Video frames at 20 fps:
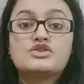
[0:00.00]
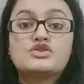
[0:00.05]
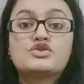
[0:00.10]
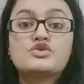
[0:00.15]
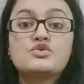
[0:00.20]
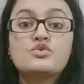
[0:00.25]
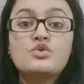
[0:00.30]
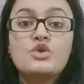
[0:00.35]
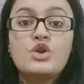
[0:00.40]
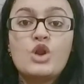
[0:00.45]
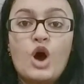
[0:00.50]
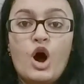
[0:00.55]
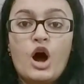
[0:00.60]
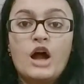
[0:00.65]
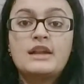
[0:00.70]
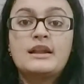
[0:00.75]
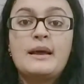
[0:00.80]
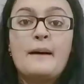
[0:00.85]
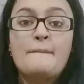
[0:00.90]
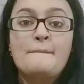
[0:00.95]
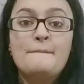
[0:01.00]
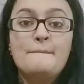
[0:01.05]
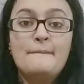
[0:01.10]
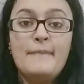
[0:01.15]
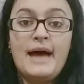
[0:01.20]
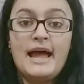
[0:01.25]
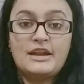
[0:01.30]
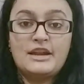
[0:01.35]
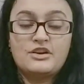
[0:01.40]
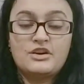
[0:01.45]
do not
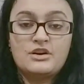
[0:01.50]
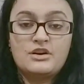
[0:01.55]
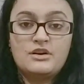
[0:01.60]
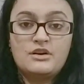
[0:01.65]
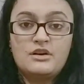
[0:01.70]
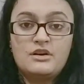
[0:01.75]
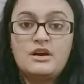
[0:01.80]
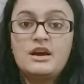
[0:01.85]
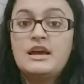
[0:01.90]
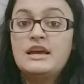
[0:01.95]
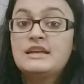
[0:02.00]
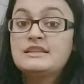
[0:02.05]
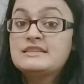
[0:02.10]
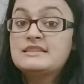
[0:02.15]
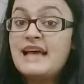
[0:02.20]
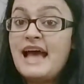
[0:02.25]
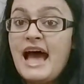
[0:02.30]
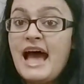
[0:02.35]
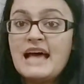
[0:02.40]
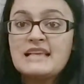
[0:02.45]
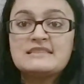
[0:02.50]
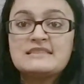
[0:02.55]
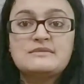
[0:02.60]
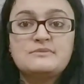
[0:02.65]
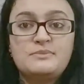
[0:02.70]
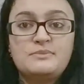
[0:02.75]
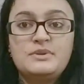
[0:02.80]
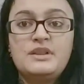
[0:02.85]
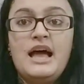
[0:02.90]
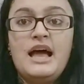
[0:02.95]
matter. It's as
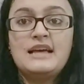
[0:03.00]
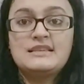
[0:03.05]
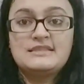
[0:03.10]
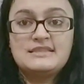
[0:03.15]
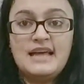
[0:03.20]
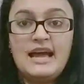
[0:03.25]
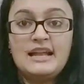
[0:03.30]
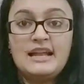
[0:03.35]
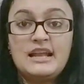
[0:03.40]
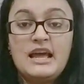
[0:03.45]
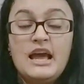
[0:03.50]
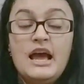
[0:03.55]
simple as that.